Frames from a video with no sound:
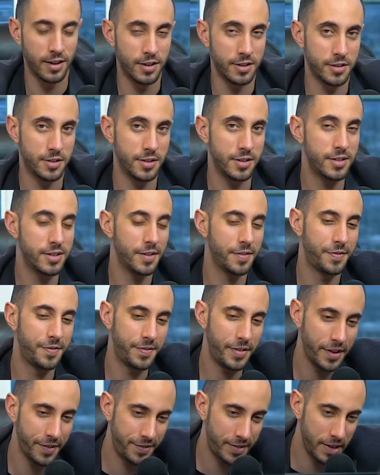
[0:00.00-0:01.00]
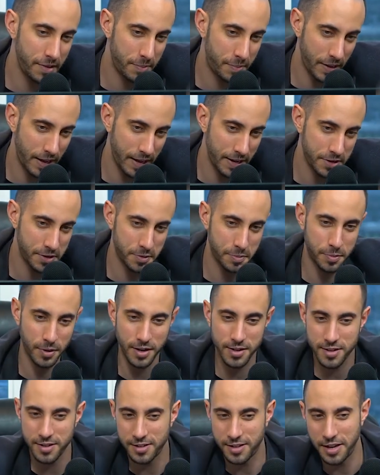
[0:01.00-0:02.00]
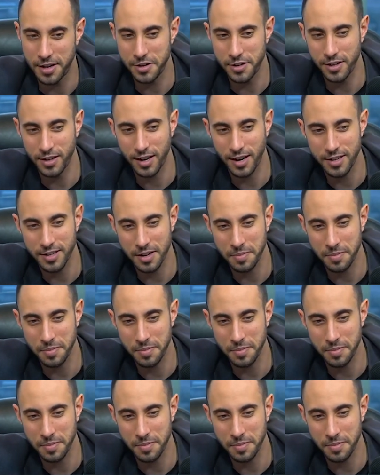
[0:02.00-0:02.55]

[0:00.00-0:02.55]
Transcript: So this is a 50-page presentation, guys.